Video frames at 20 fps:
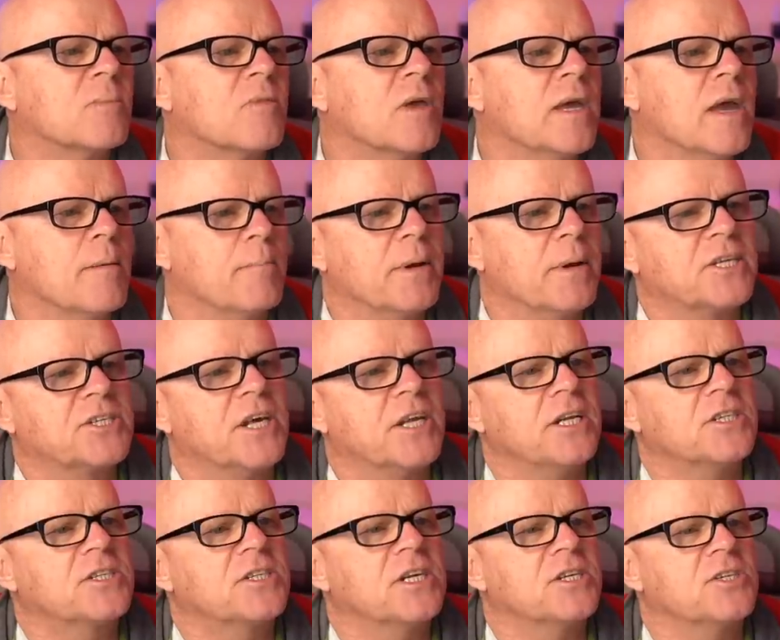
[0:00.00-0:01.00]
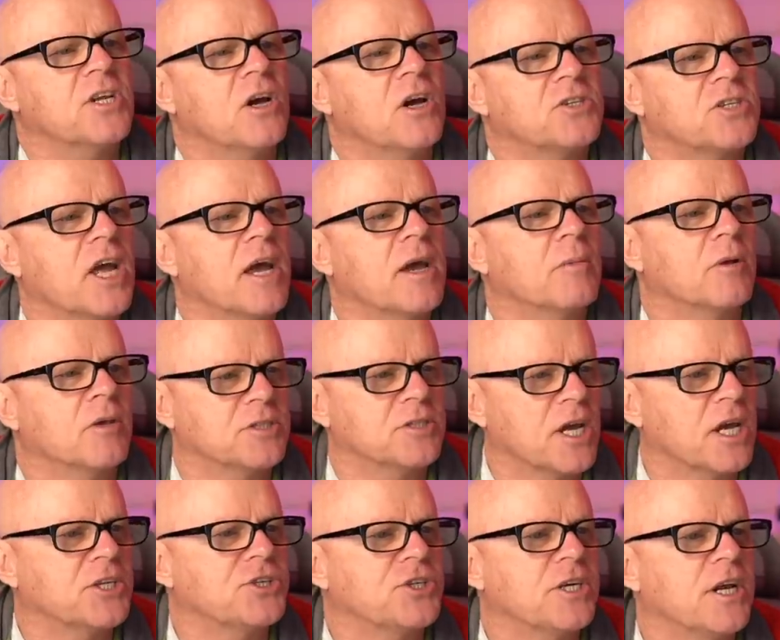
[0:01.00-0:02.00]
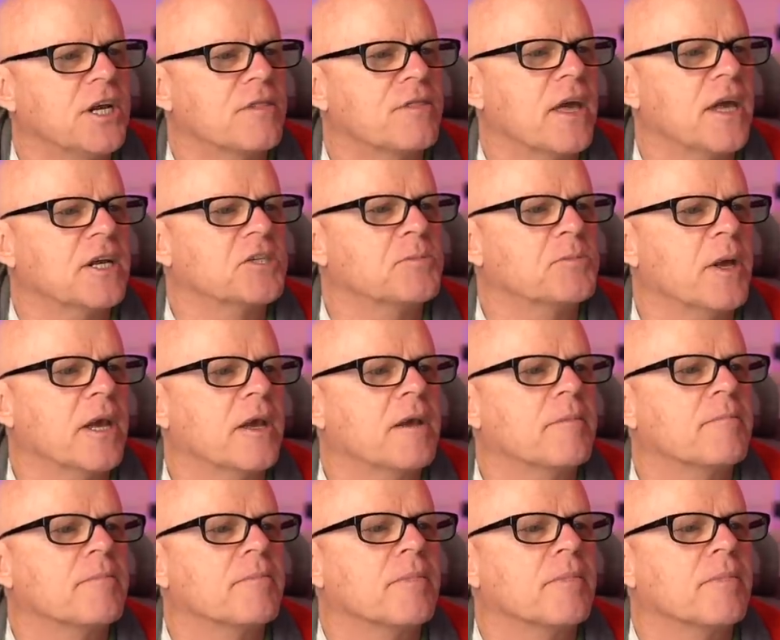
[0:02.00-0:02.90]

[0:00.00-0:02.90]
Yeah, Mick said it says no stabilization. Yeah, thanks, Mick.